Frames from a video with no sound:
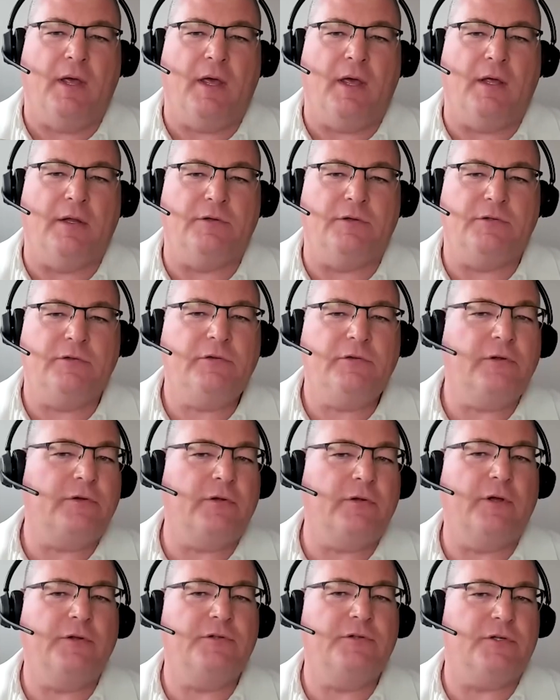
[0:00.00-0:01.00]
And just to
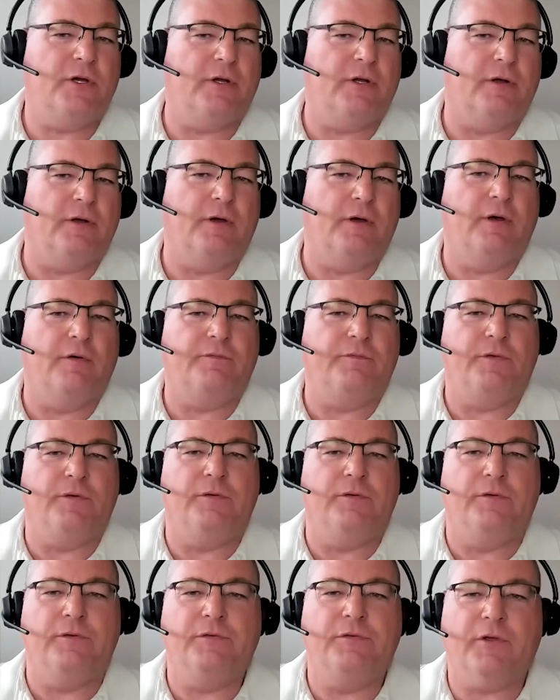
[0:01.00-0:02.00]
touch on a few
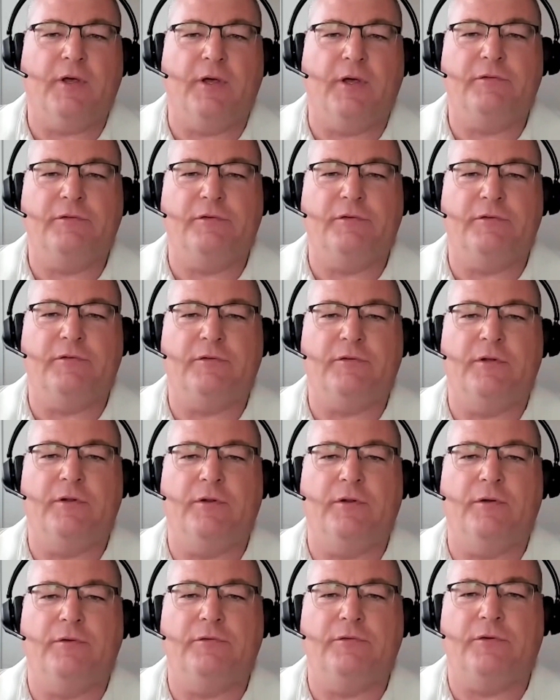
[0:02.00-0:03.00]
use cases
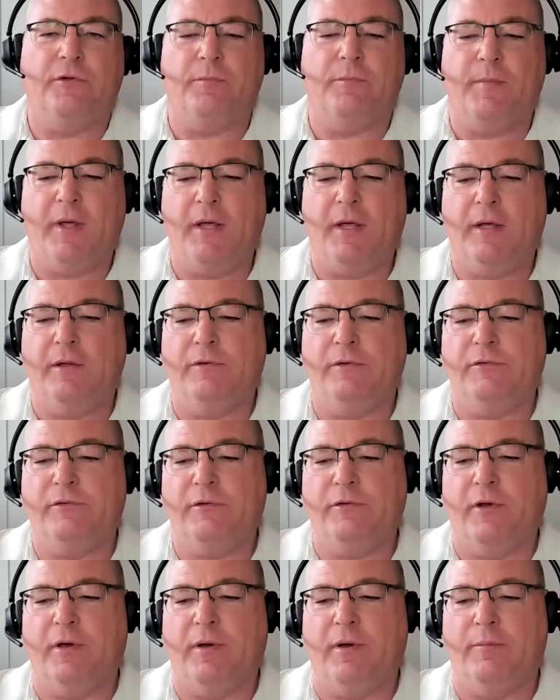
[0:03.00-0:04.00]
in those domains,
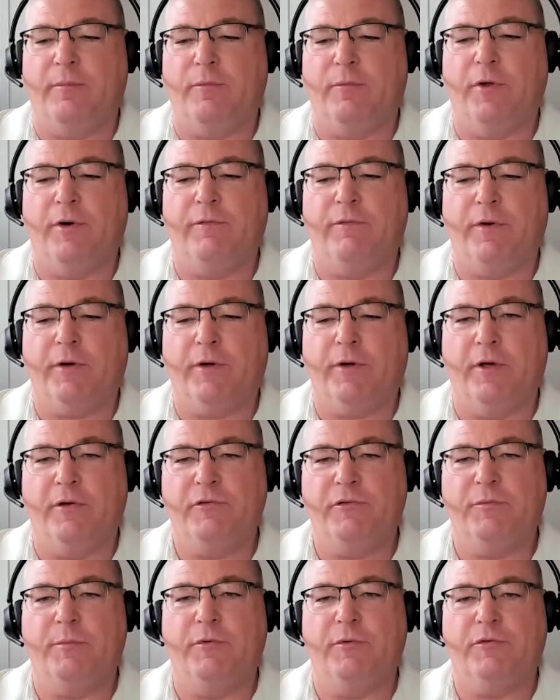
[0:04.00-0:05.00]
one of our
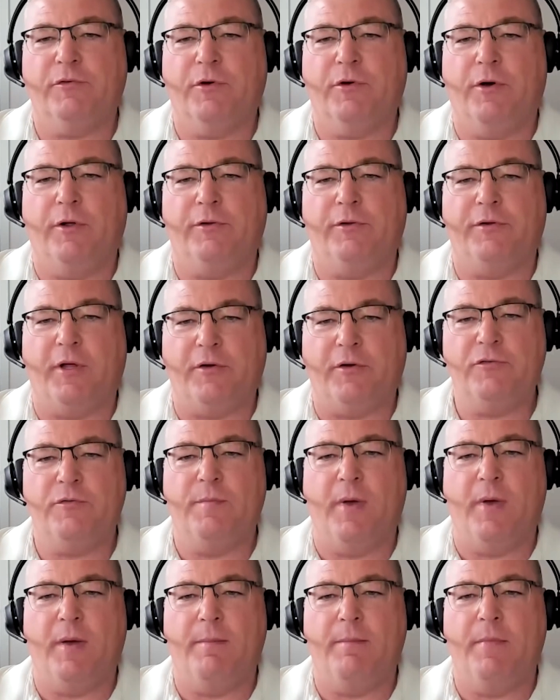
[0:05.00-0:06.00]
customers called
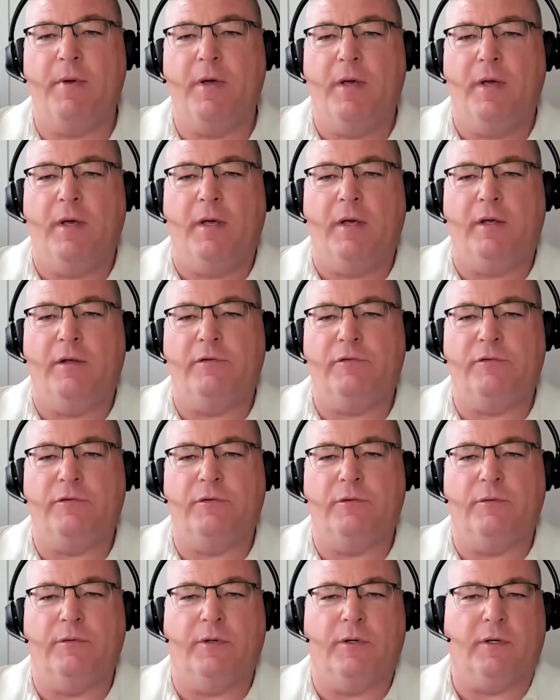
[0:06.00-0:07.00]
Tetramem is
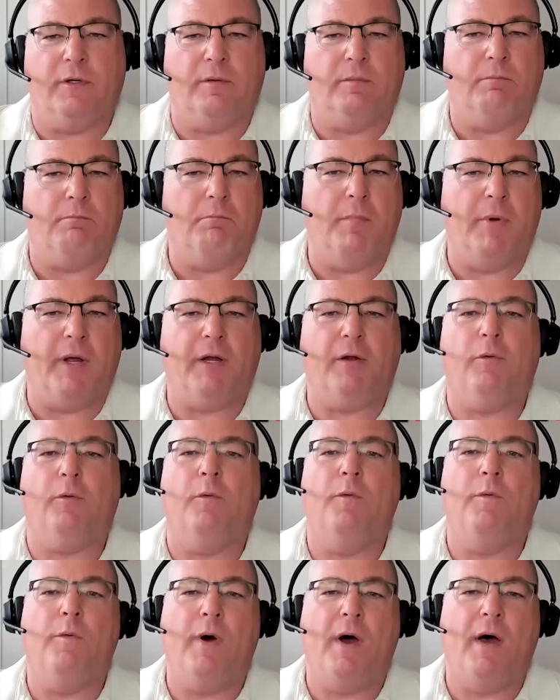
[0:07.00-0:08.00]
doing
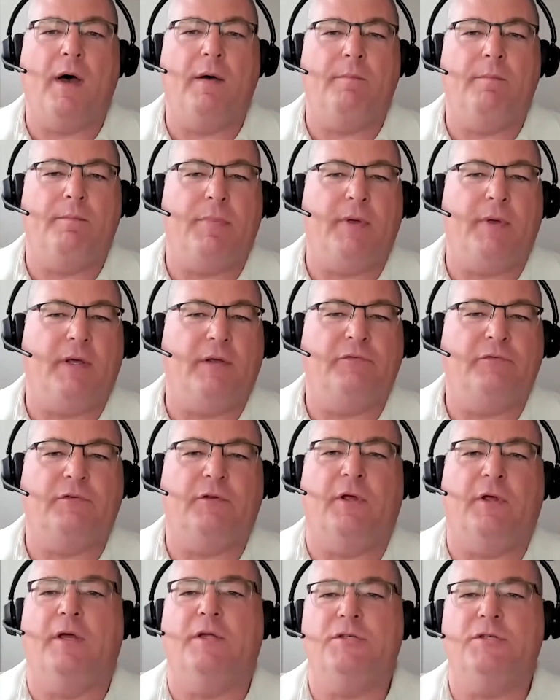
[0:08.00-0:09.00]
microwatt based
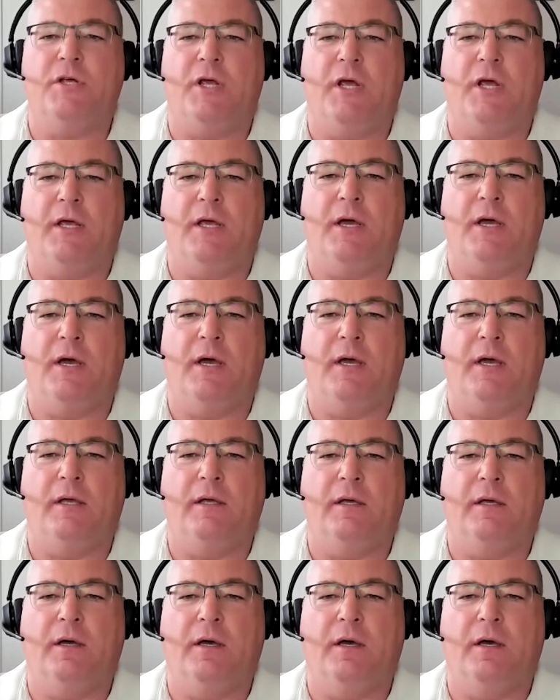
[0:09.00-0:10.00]
edge
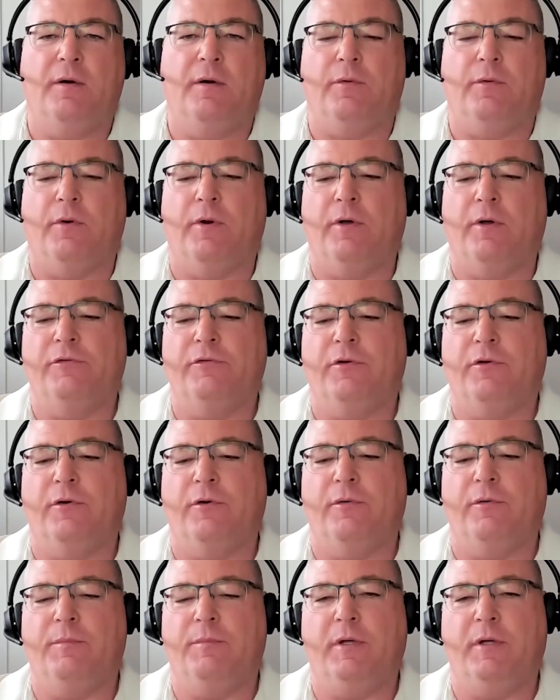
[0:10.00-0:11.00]
AI. We're
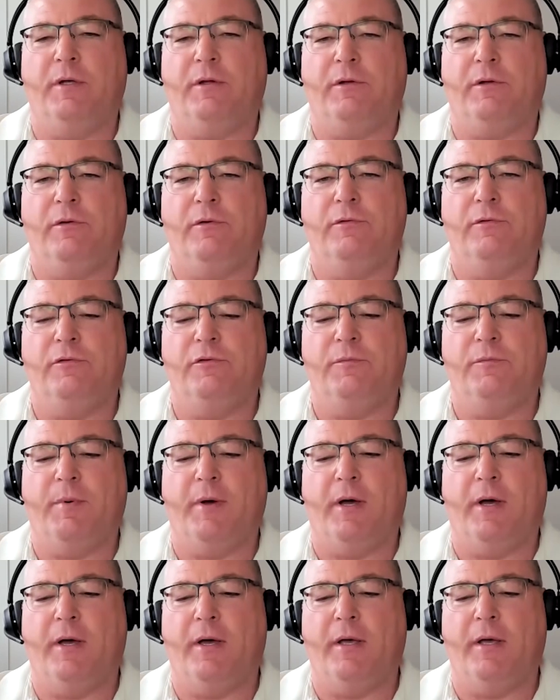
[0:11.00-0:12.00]
also being used
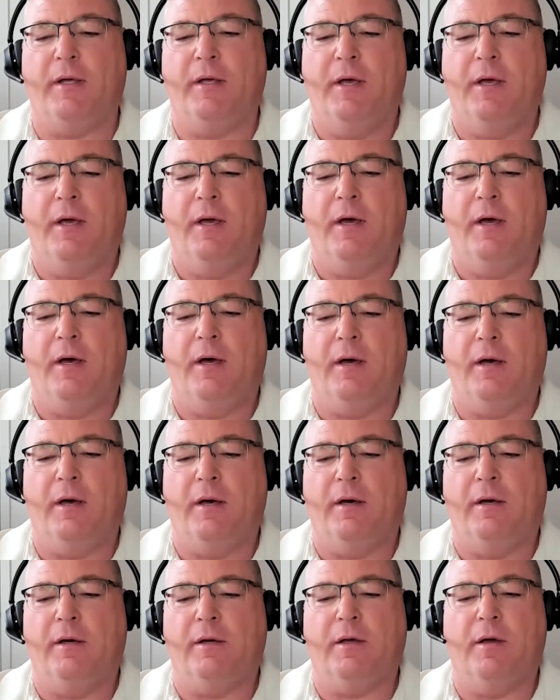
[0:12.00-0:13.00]
by
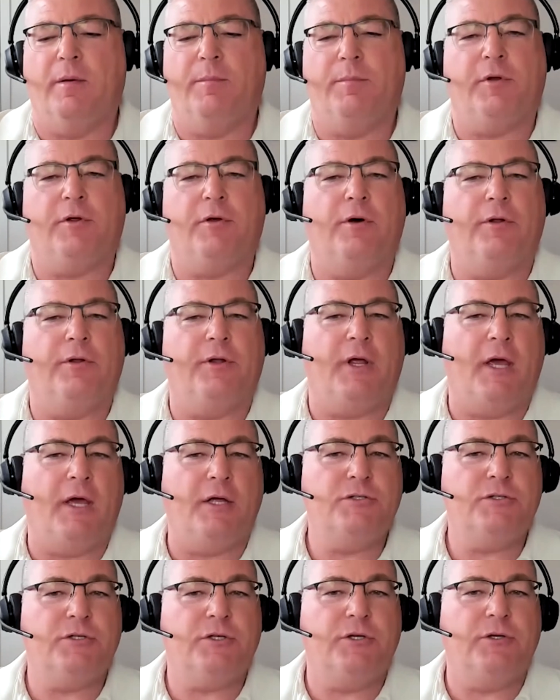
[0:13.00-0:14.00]
a company called
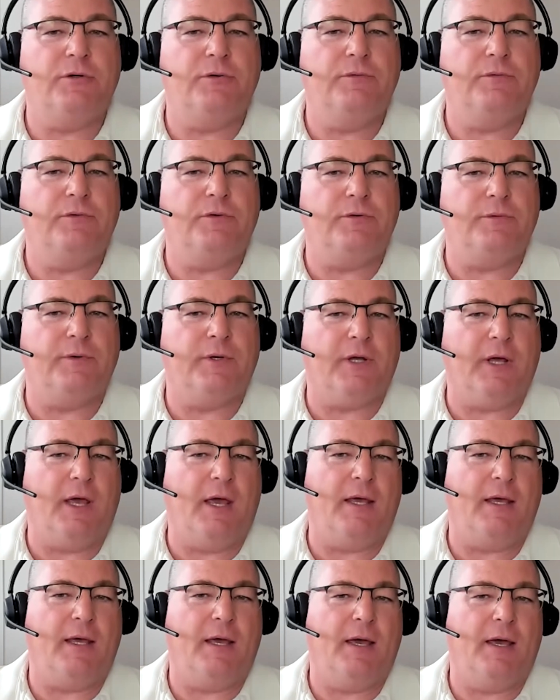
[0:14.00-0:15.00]
EdgeQ doing
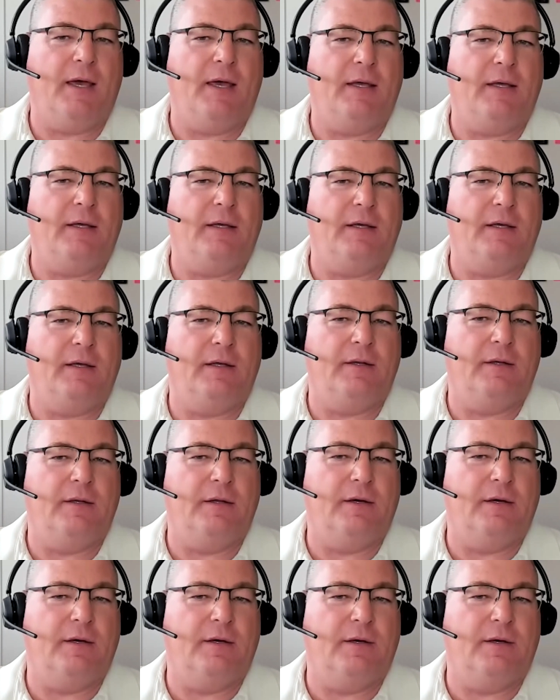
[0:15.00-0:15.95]
AI in